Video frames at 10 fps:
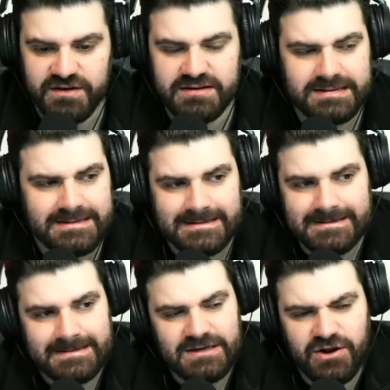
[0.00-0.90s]
And,
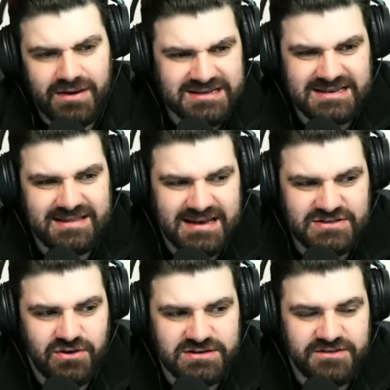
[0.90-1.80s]
you know, is it that
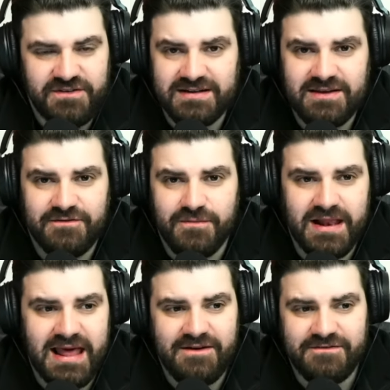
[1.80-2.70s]
he's not as effective from
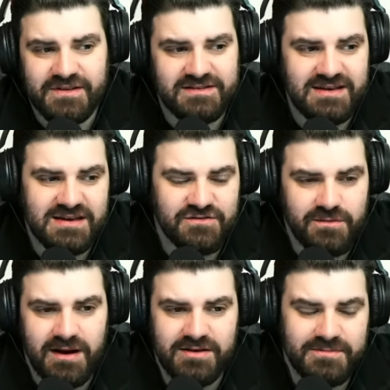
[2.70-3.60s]
the left as he is
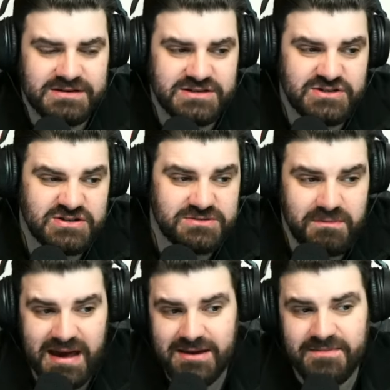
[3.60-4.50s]
from other positions?
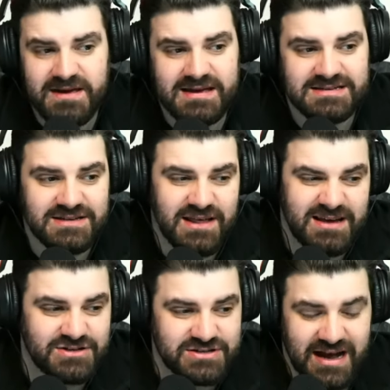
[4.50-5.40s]
Maybe. Is it that
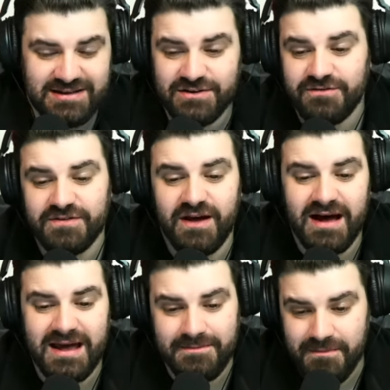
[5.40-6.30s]
he just had an off
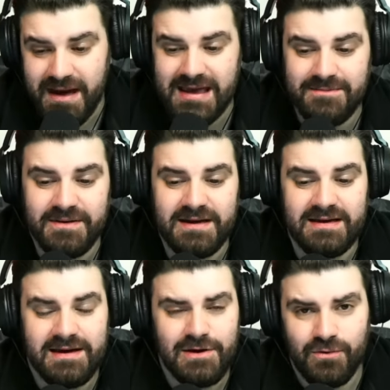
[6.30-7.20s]
night?
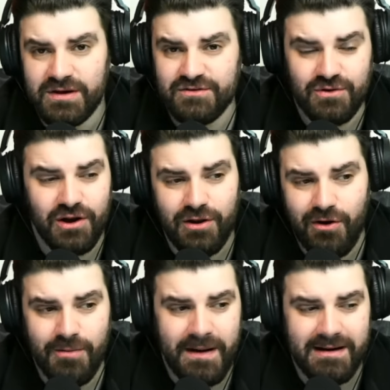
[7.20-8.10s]
Maybe. We talk a
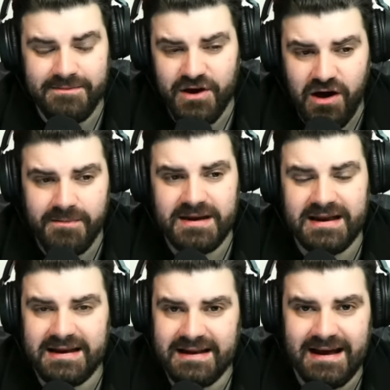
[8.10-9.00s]
lot about him coming
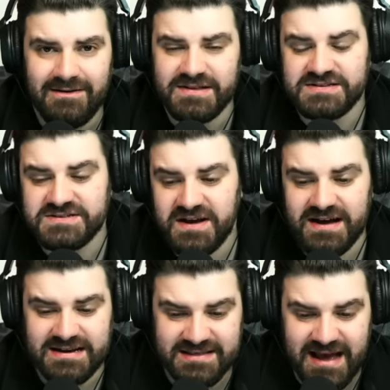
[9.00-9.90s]
in and out of the
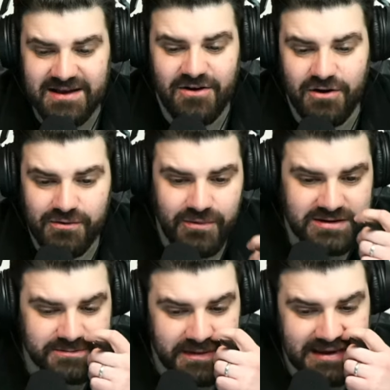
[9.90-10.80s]
side, and that can't
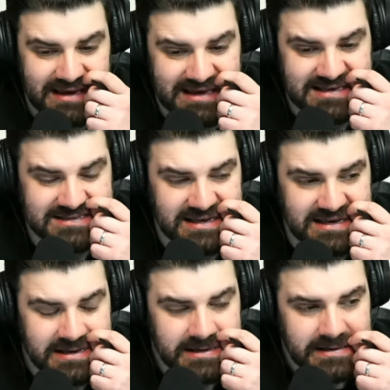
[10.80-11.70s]
always be
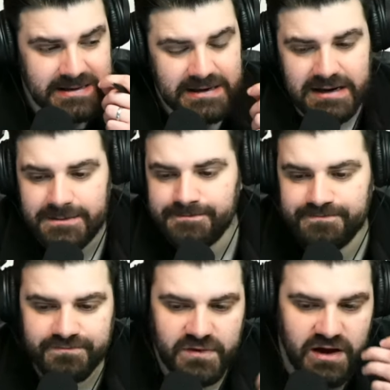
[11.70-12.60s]
easy. I
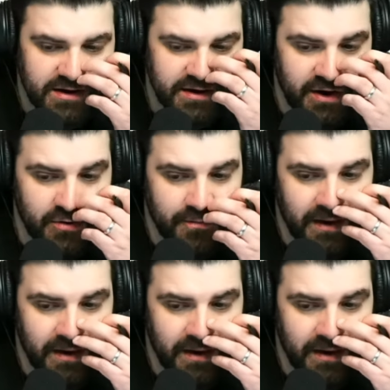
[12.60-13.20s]
don't know.